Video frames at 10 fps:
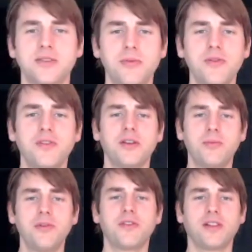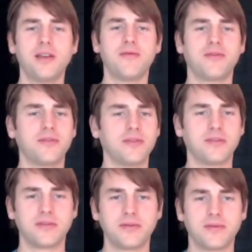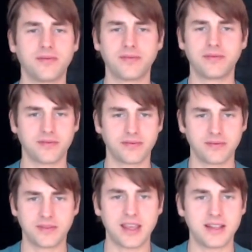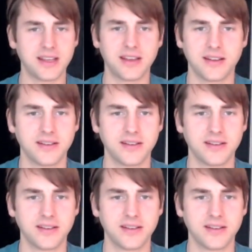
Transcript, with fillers: you'll so, move you'll move your lymph yeah. dancing.